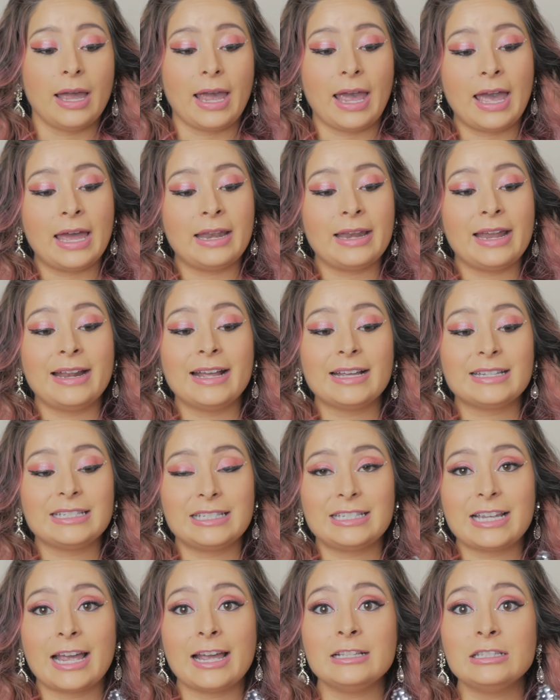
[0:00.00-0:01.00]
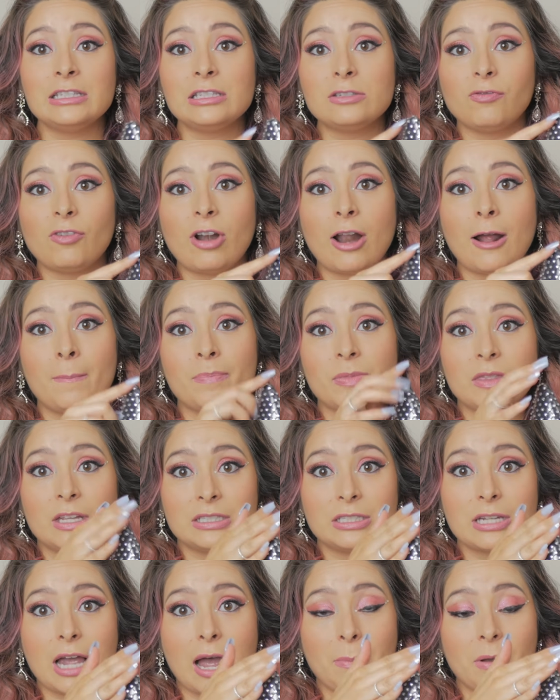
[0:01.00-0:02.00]
And it extends from
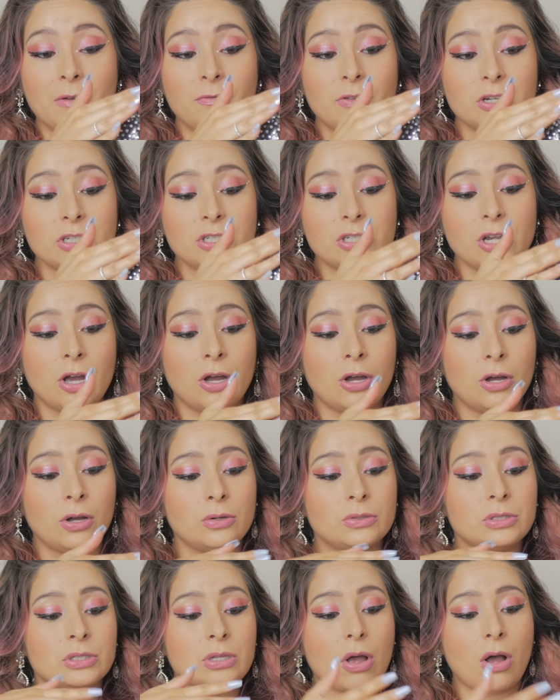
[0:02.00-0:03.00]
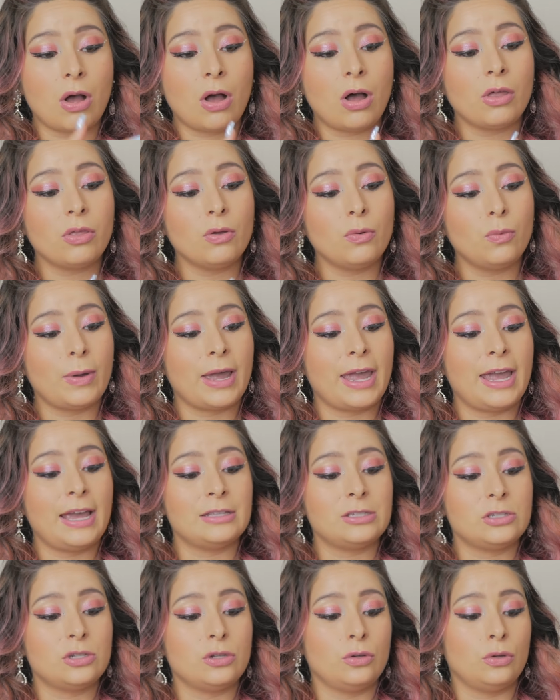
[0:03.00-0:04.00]
the top of your toes all the
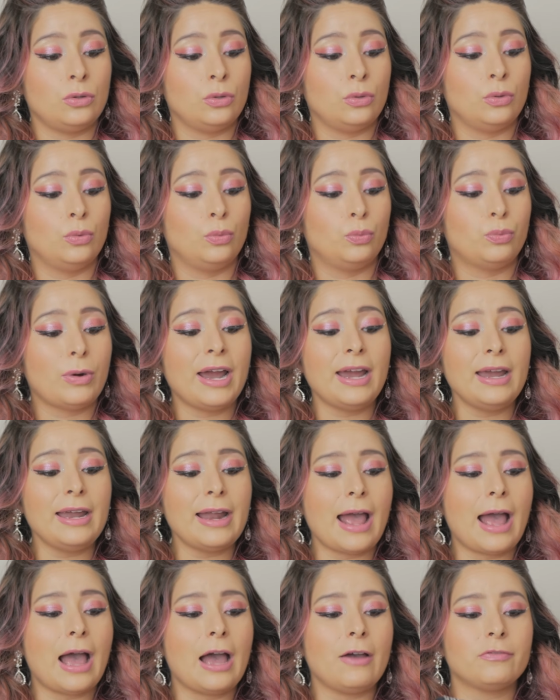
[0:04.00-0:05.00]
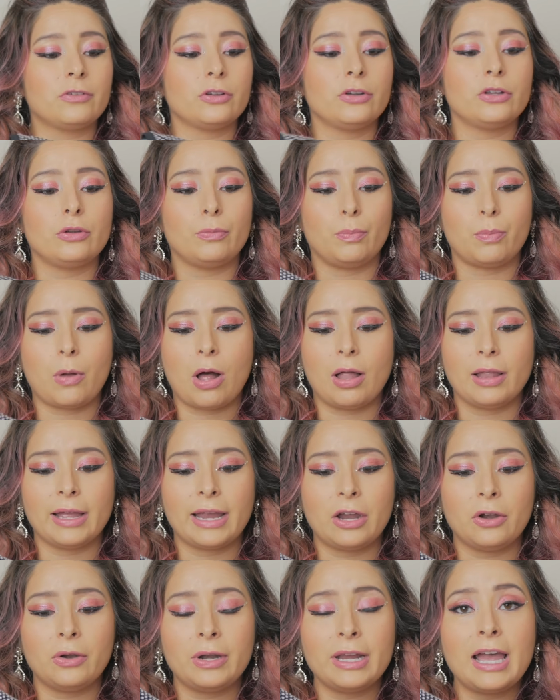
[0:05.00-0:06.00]
way to right after the ball
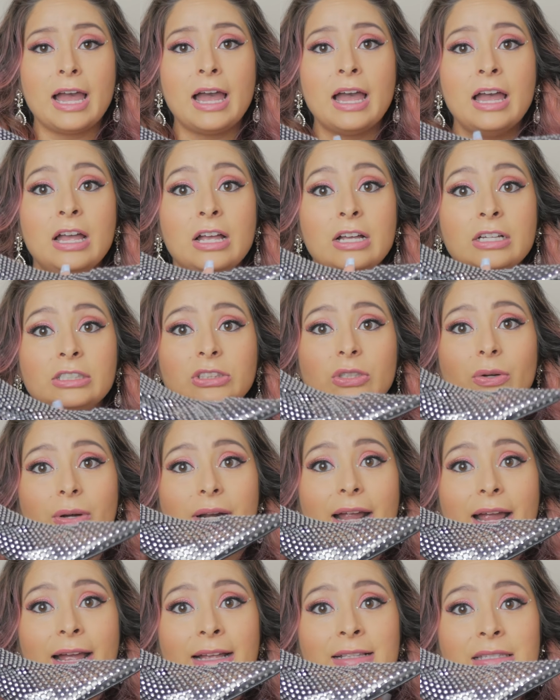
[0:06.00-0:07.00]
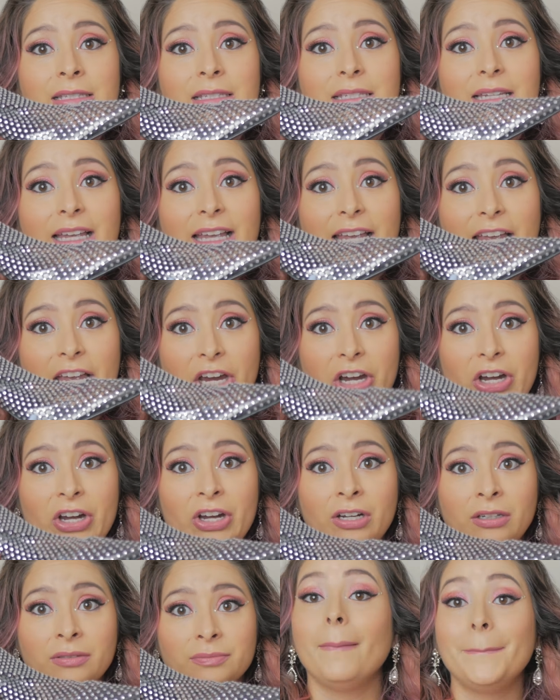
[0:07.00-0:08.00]
area. So it ends
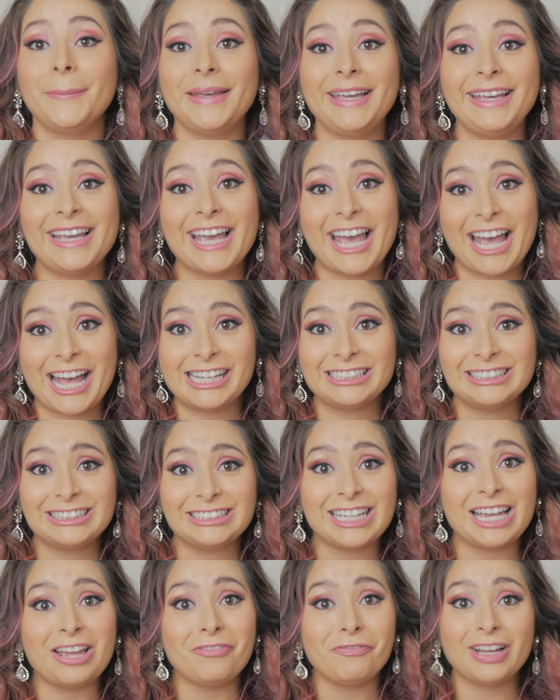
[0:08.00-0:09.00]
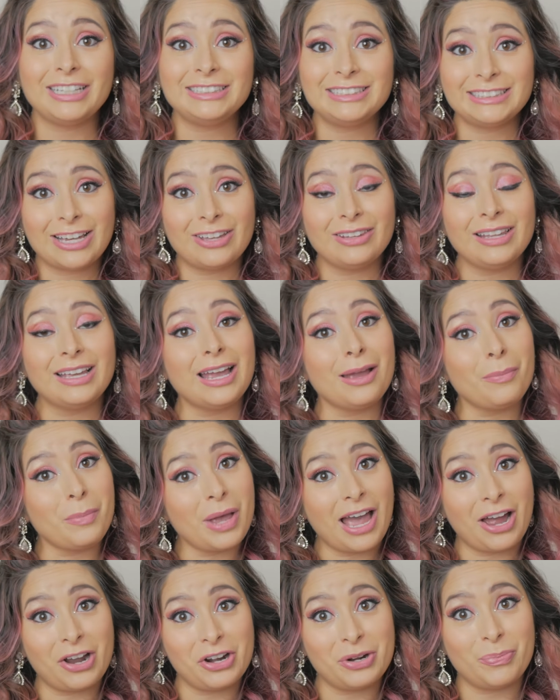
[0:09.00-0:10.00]
here. P.S. If I sound like I'm
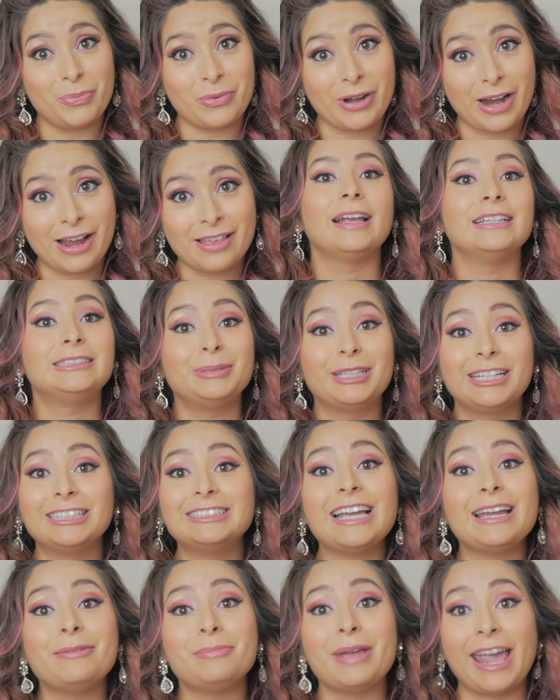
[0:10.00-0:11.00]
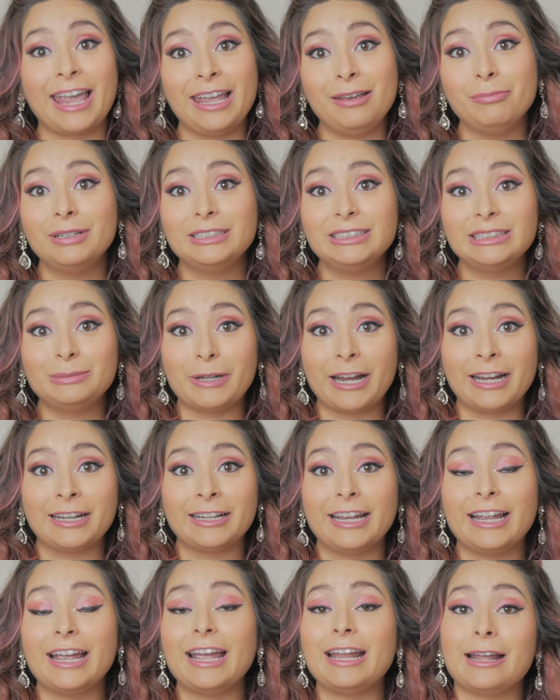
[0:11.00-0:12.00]
out of breath, it's because I'm 8 months
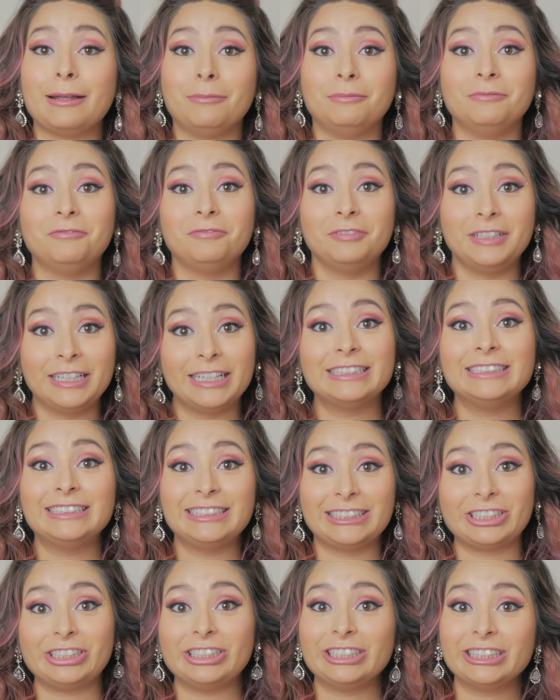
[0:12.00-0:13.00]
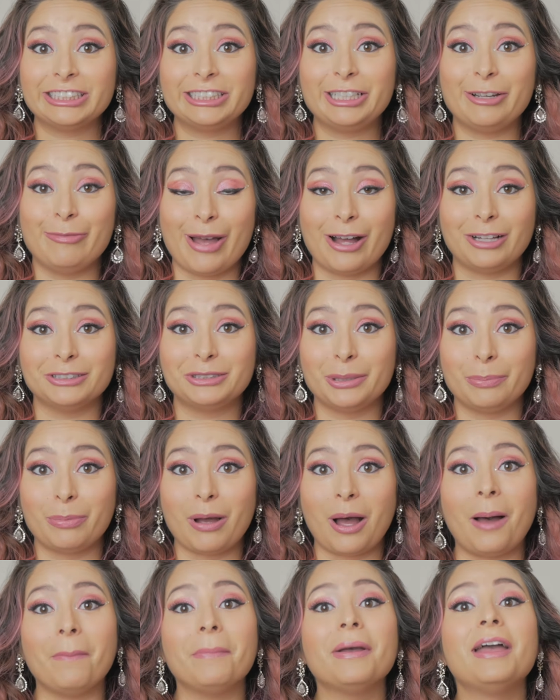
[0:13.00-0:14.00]
pregnant and I'm freaking seriously about to
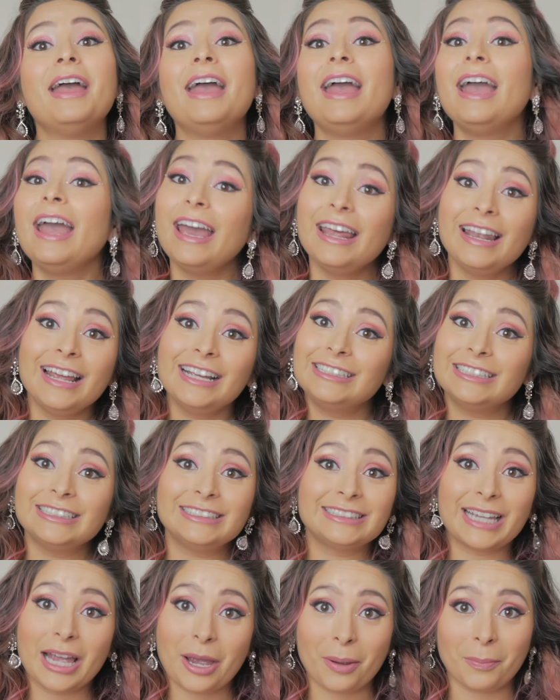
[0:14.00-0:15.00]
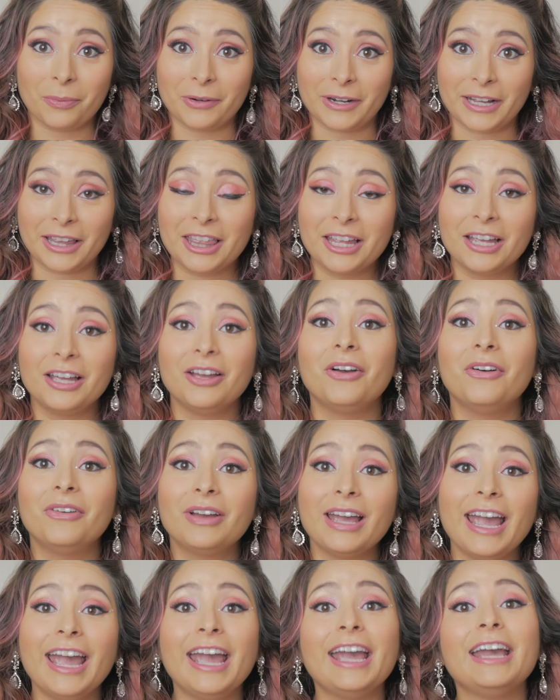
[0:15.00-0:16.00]
pop and I just can't breathe,
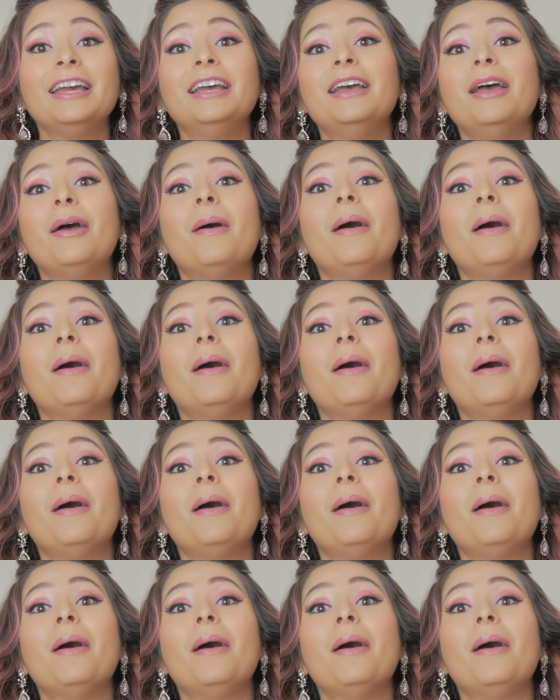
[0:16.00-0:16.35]
okay?